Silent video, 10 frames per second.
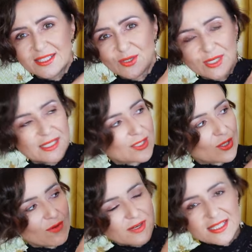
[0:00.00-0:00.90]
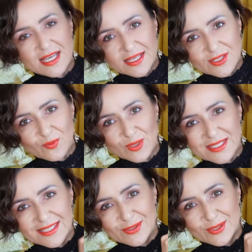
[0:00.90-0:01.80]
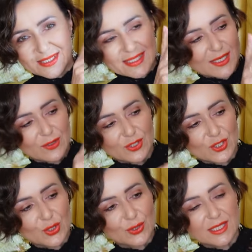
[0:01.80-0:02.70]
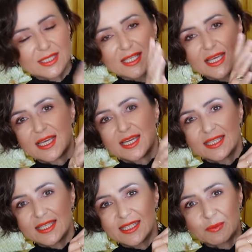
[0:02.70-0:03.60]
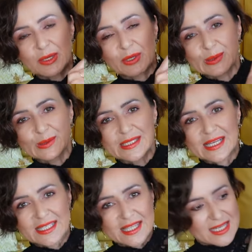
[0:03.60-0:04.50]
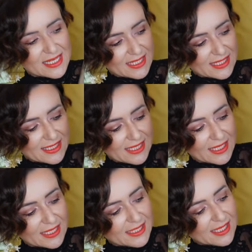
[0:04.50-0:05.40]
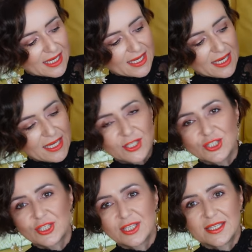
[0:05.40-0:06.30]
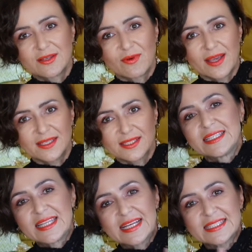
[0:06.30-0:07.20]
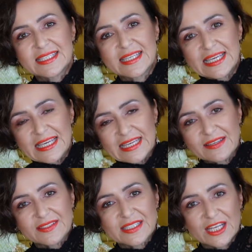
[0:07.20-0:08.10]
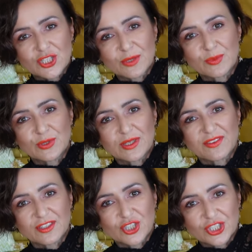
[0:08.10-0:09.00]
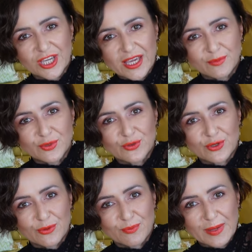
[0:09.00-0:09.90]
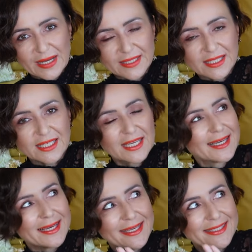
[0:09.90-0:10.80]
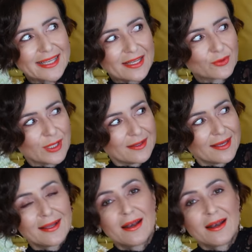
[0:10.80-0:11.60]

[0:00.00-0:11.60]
So it's oversized, obviously, as you can see on the shoulders. It is in my regular size 36, hinge in the waist. It does give such a beautiful shape to your body. It's unreal.